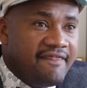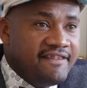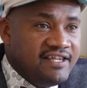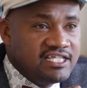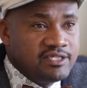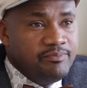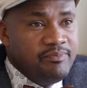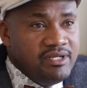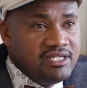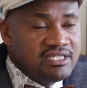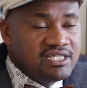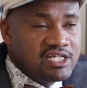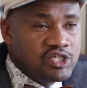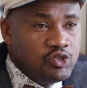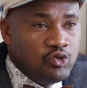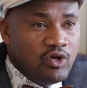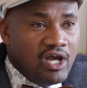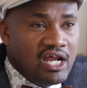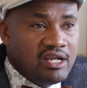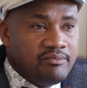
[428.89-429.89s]
And this means
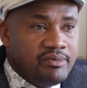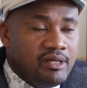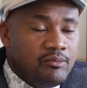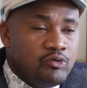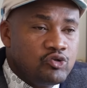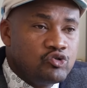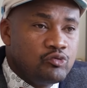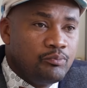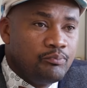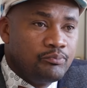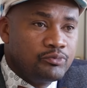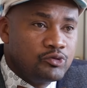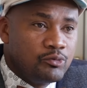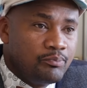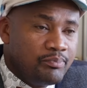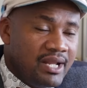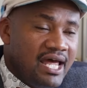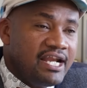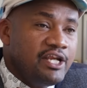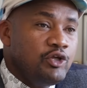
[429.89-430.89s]
that you can be able to
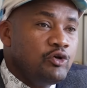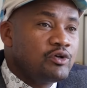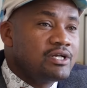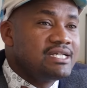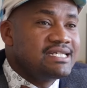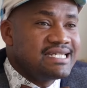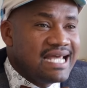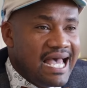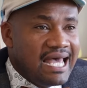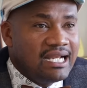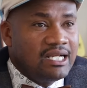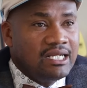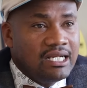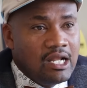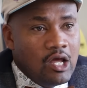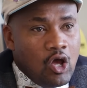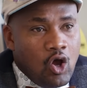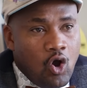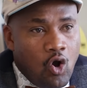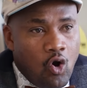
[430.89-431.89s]
plan your return
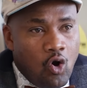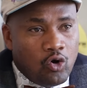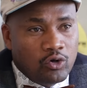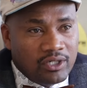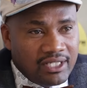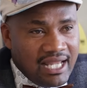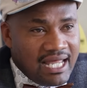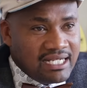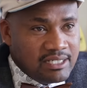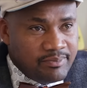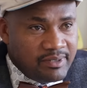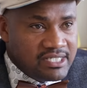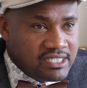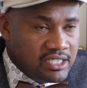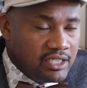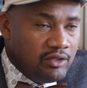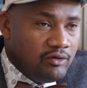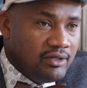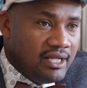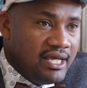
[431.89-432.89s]
on that
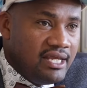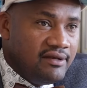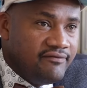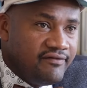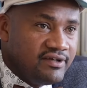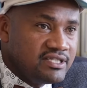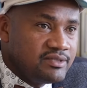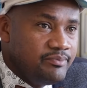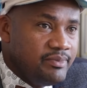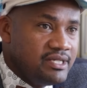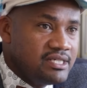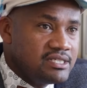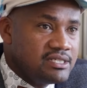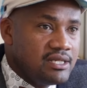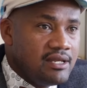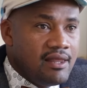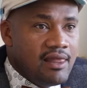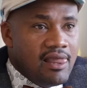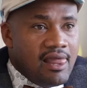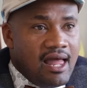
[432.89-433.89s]
particular
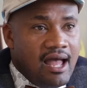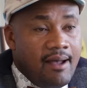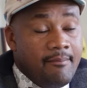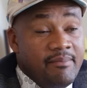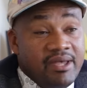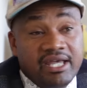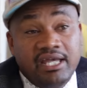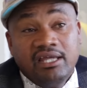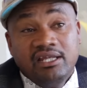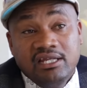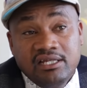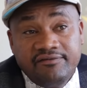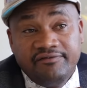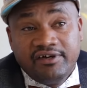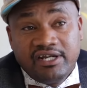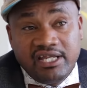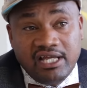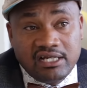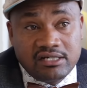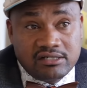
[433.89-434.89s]
investment, making it
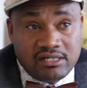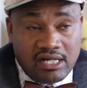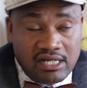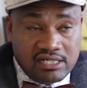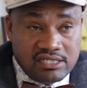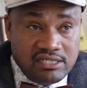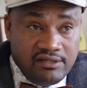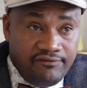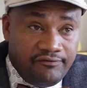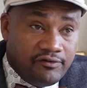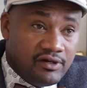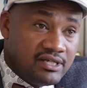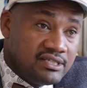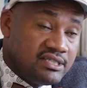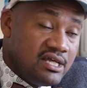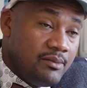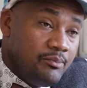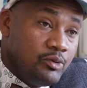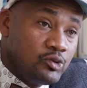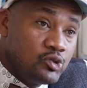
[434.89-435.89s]
very attractive, for
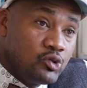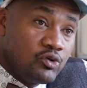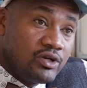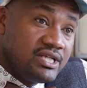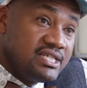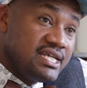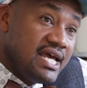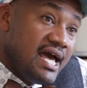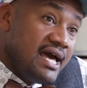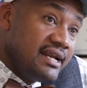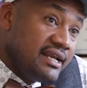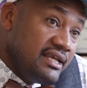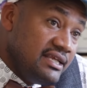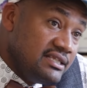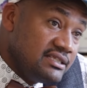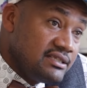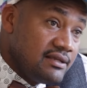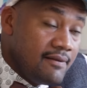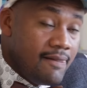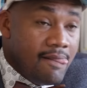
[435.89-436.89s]
example, to
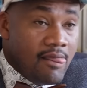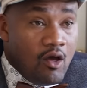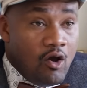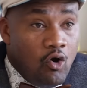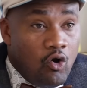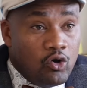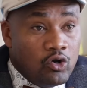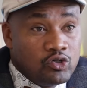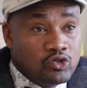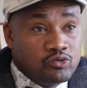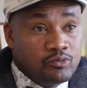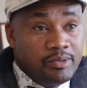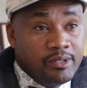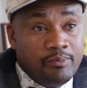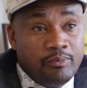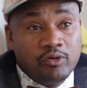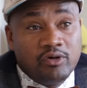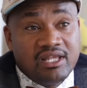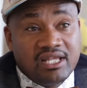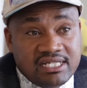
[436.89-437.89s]
retirees or to
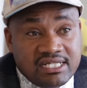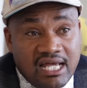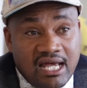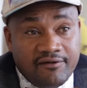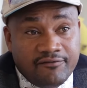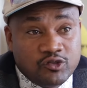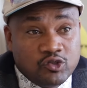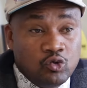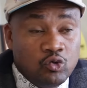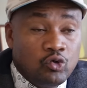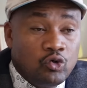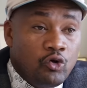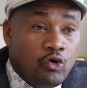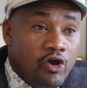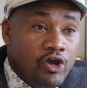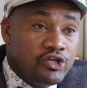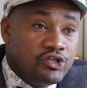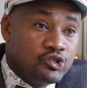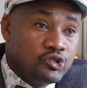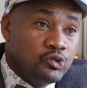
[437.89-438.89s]
people that have
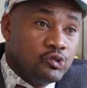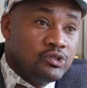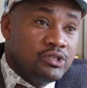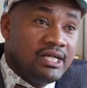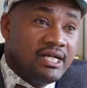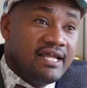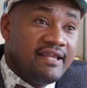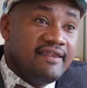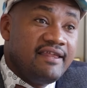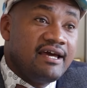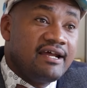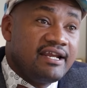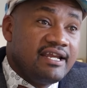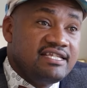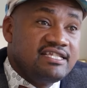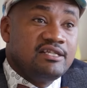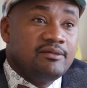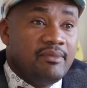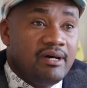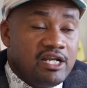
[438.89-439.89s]
school-going children and they are
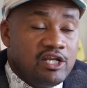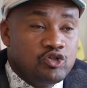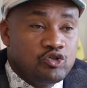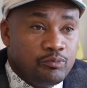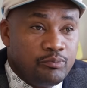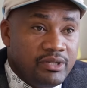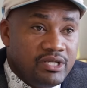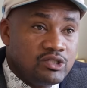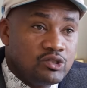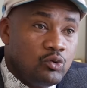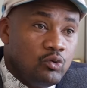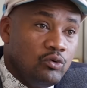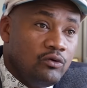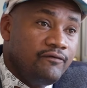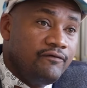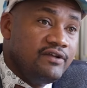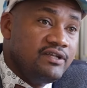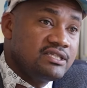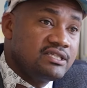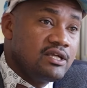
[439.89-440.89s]
raising money to pay
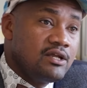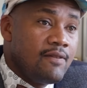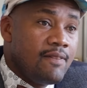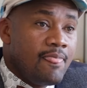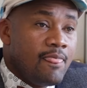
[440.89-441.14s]
school fees,